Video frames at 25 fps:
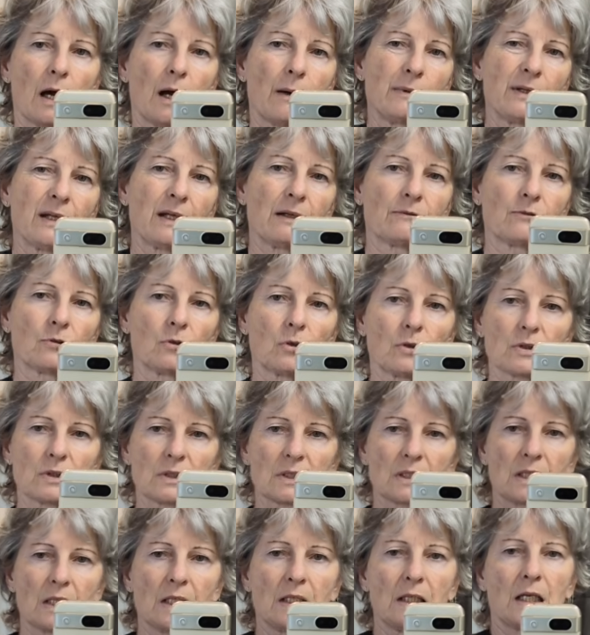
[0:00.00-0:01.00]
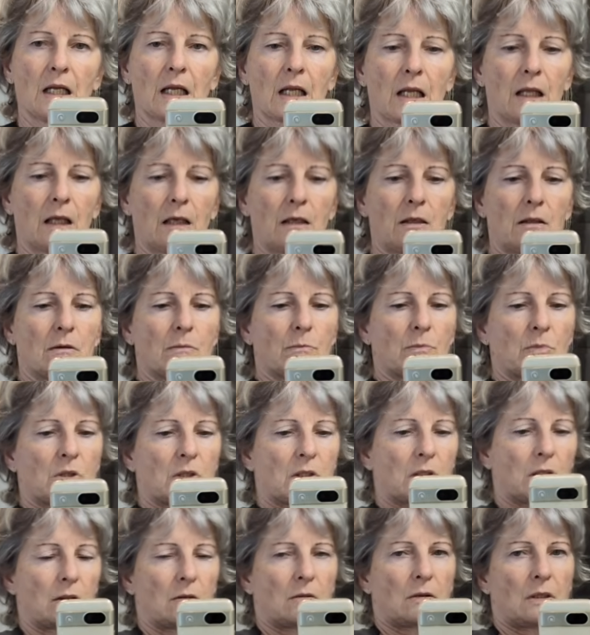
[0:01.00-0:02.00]
I mean, I've got skinny little
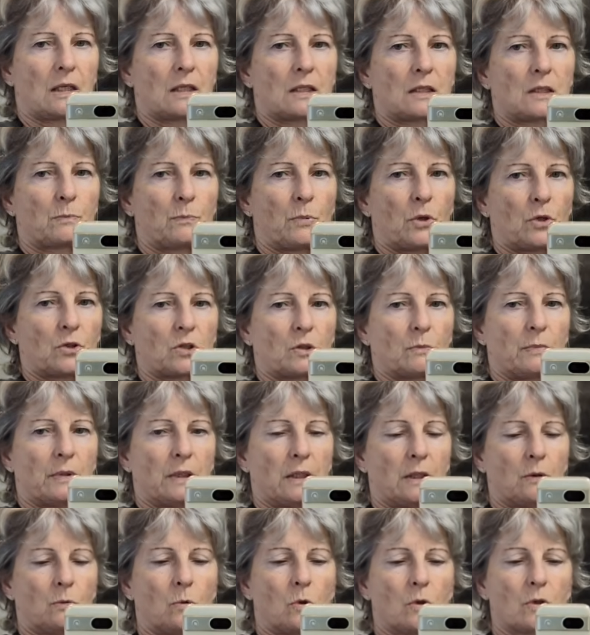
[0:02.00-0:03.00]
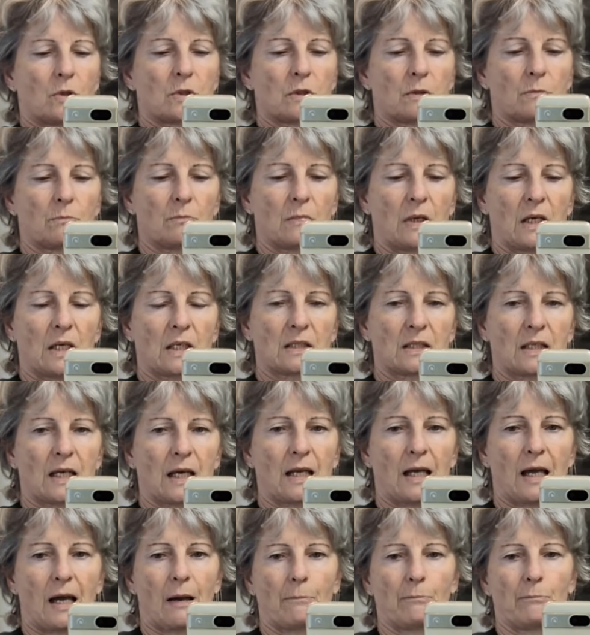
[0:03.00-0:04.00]
arms, so that's possibly what makes
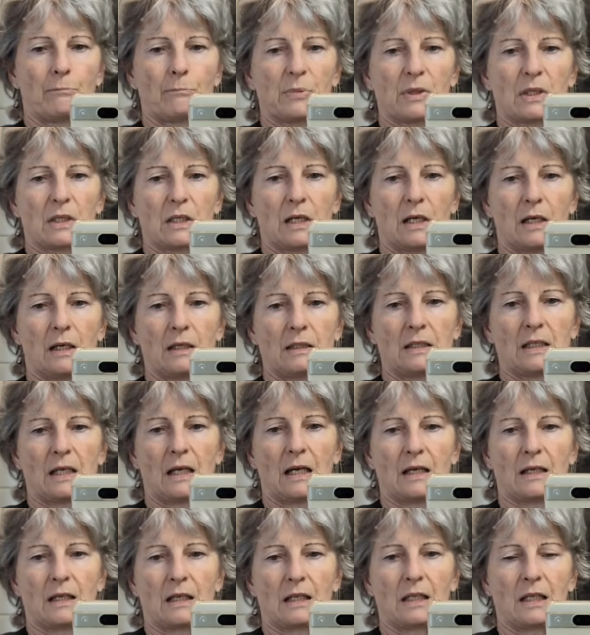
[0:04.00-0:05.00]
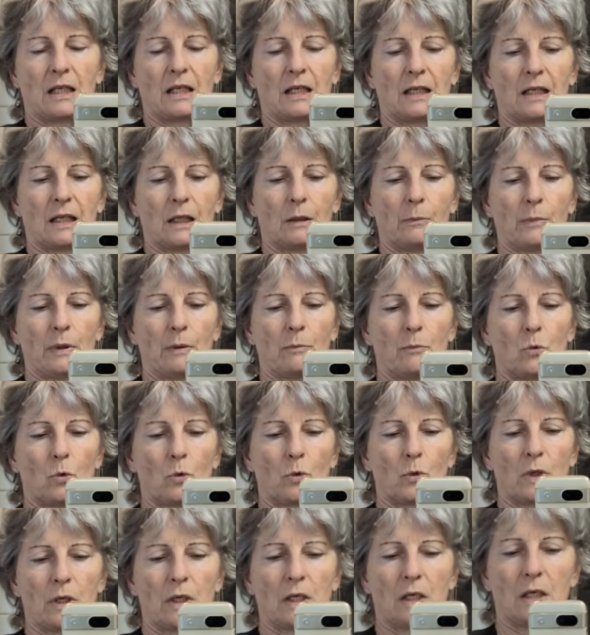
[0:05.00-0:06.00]
that happen. But yeah, and I think a little bit
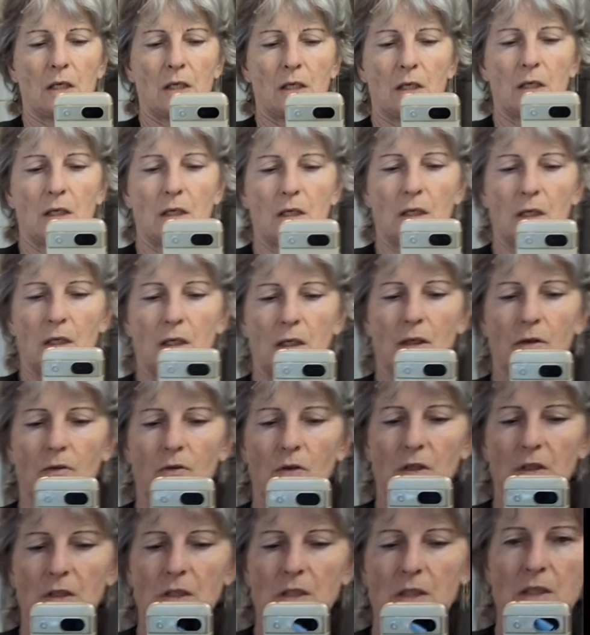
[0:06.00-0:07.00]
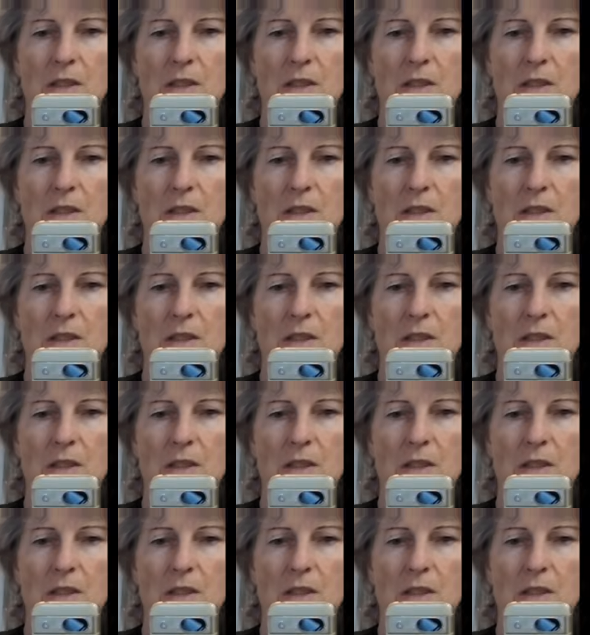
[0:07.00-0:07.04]
more in, you can